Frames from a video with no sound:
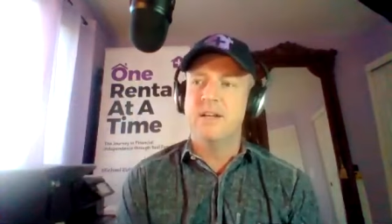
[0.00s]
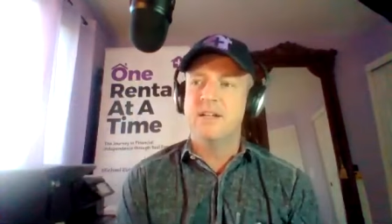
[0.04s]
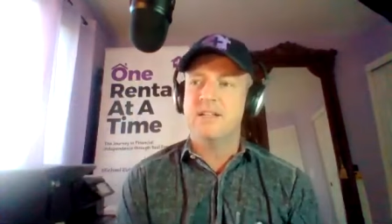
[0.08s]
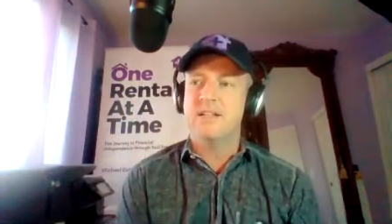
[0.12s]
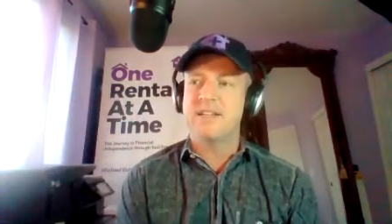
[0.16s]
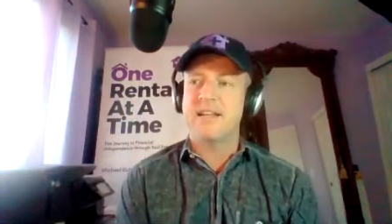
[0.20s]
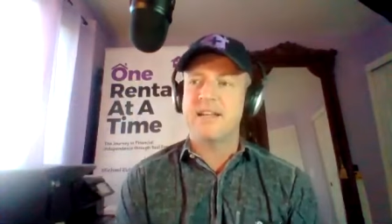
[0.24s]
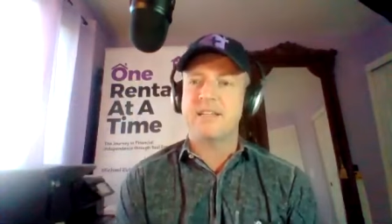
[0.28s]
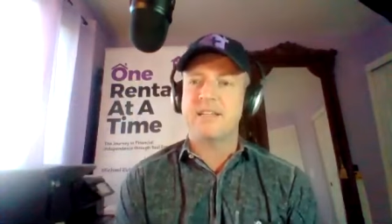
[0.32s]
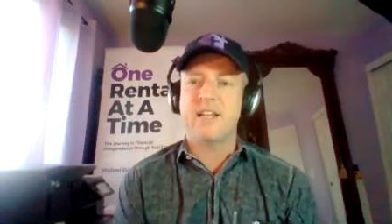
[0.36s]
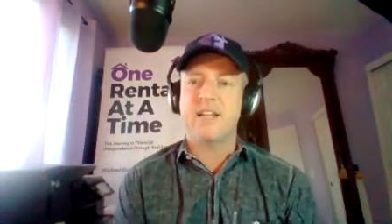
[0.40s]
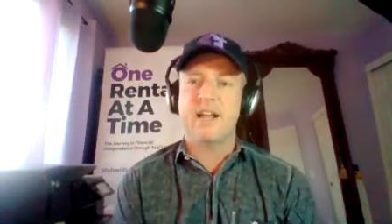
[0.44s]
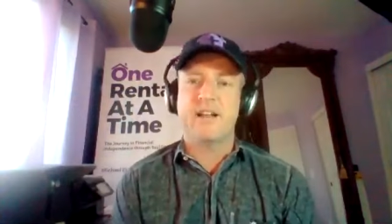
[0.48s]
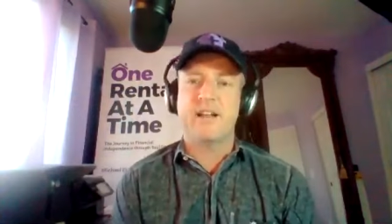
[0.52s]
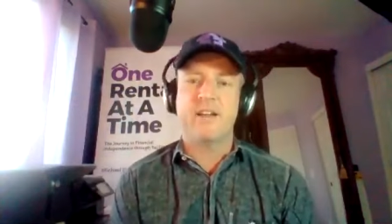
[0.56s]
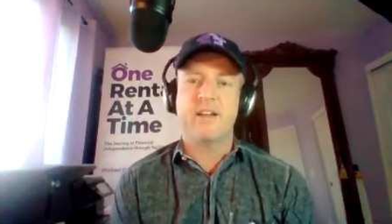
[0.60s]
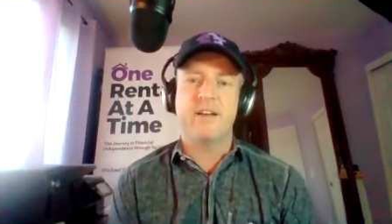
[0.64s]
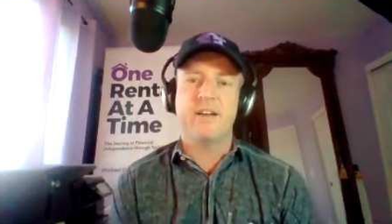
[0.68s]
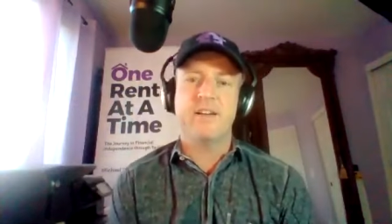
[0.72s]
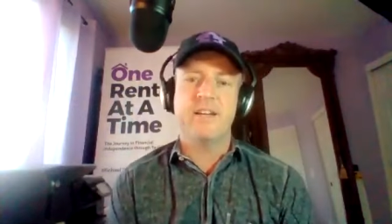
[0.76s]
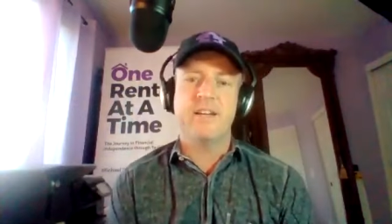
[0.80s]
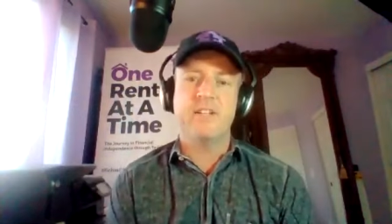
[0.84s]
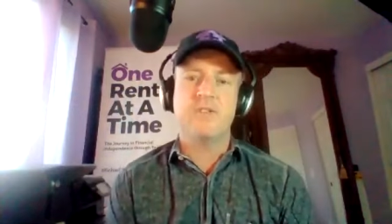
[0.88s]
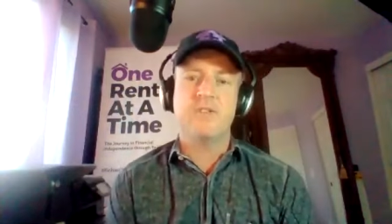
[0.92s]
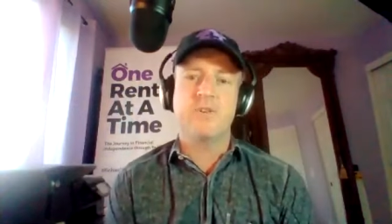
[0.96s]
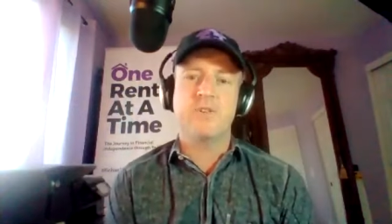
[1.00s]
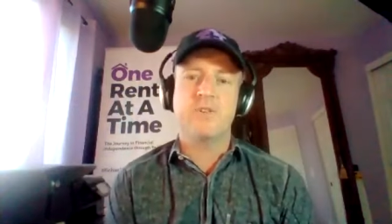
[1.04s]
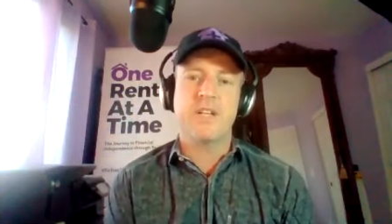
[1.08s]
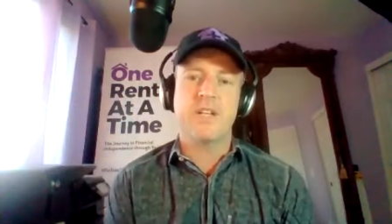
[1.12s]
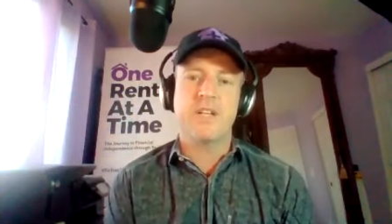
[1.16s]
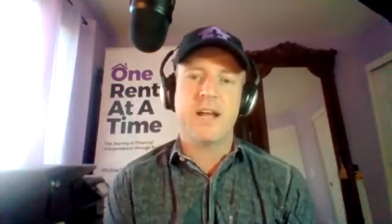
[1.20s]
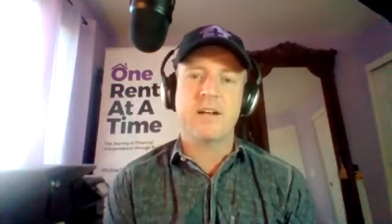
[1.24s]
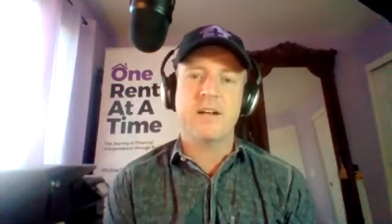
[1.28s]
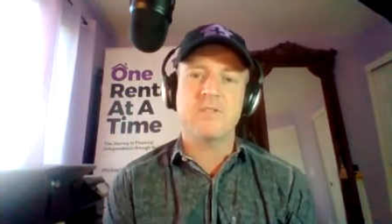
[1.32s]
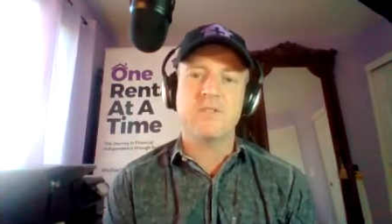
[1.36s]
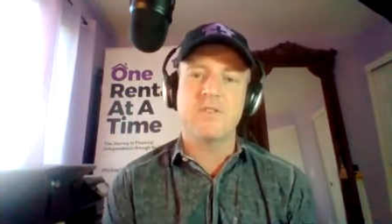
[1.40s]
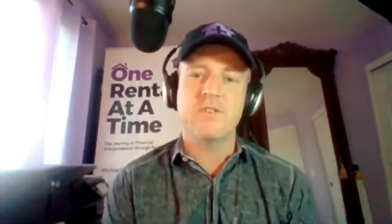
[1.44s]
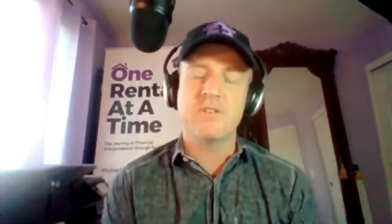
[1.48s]
Does that sound like an
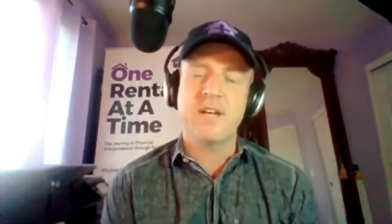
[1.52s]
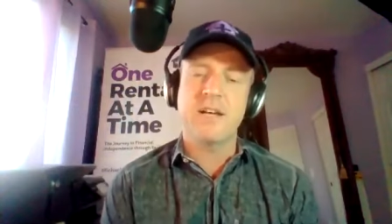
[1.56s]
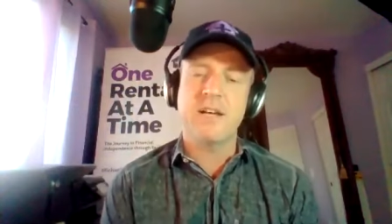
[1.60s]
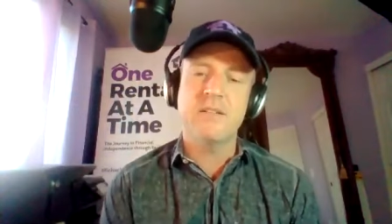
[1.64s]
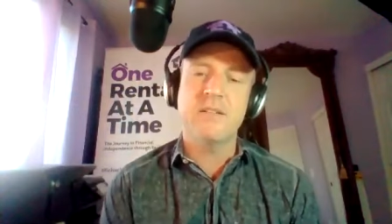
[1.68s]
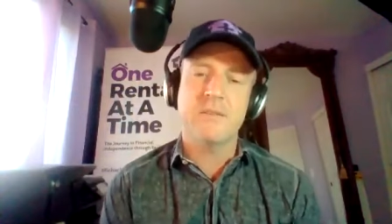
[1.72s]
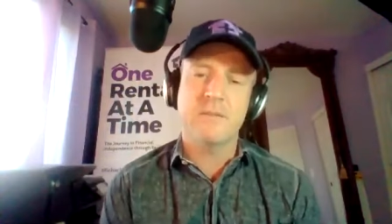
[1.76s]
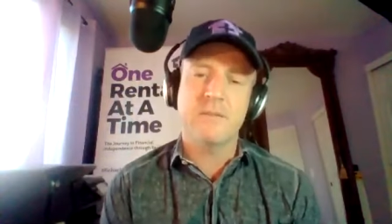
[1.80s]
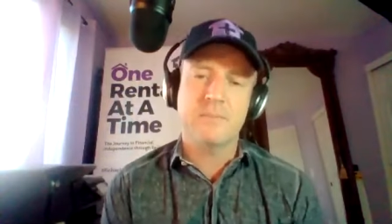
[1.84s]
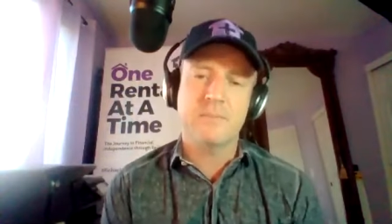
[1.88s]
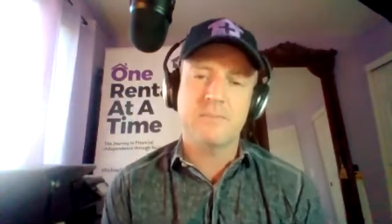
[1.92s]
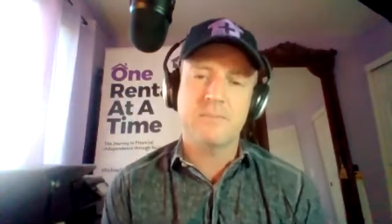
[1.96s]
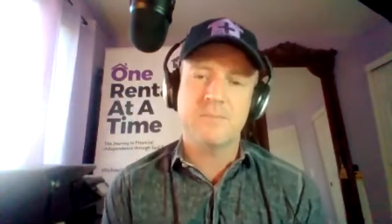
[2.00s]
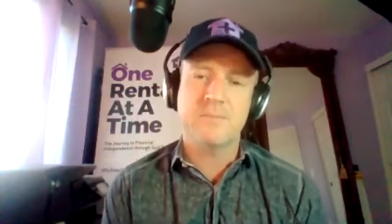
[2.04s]
interesting exercise?